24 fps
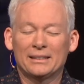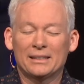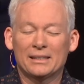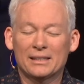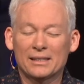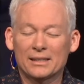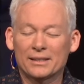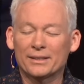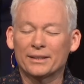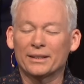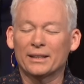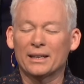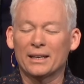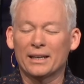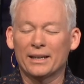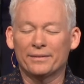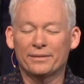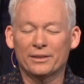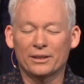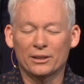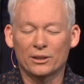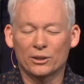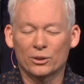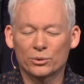This is the
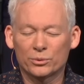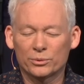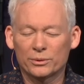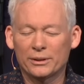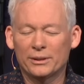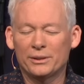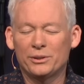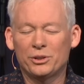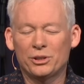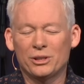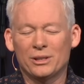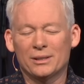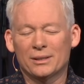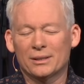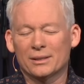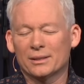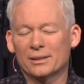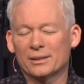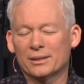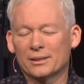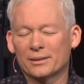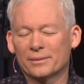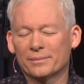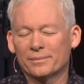life that only
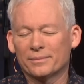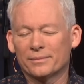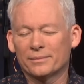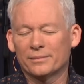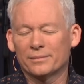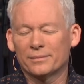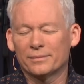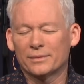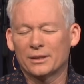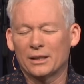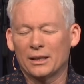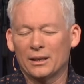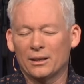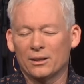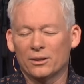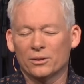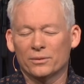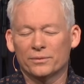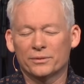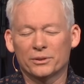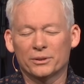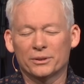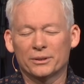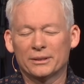Jesus can
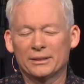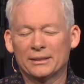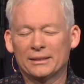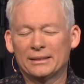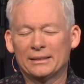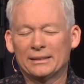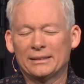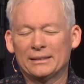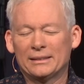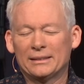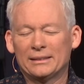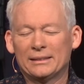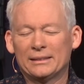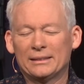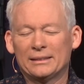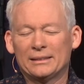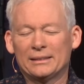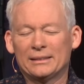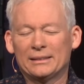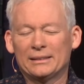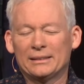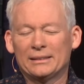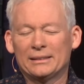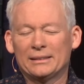offer.
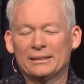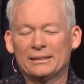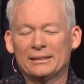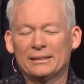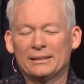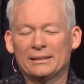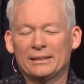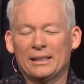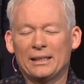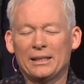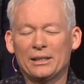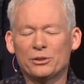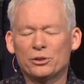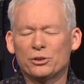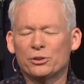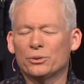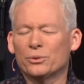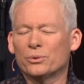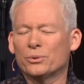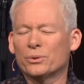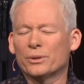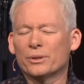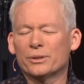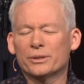And it's
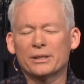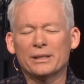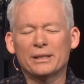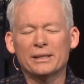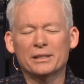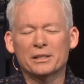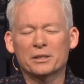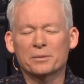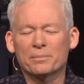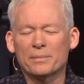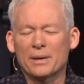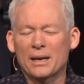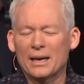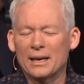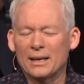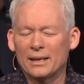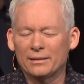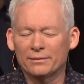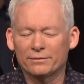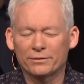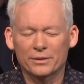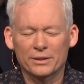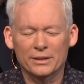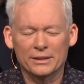yours and it's
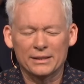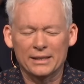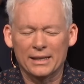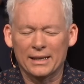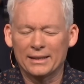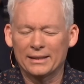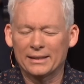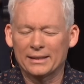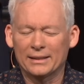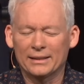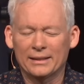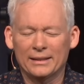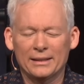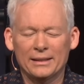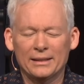mine for the taking.